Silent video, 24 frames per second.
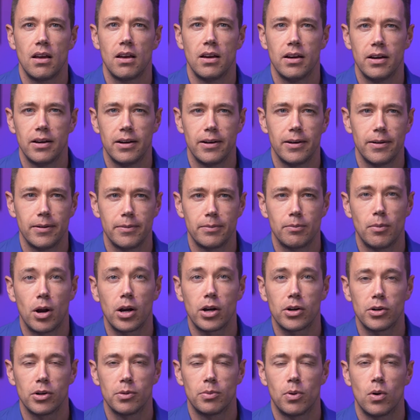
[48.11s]
uh,
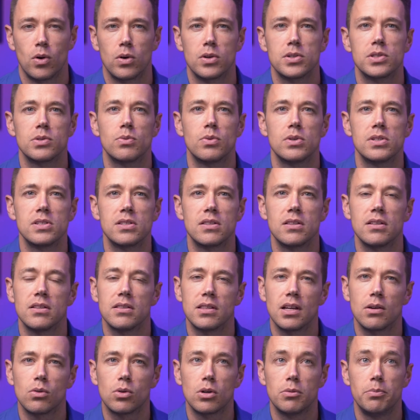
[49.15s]
market reports was
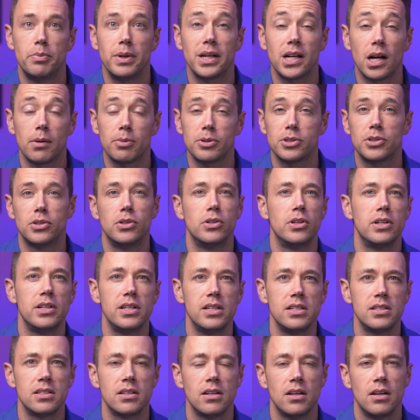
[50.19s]
that there were big
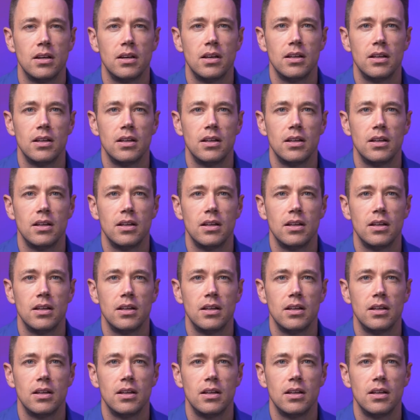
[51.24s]
opportunities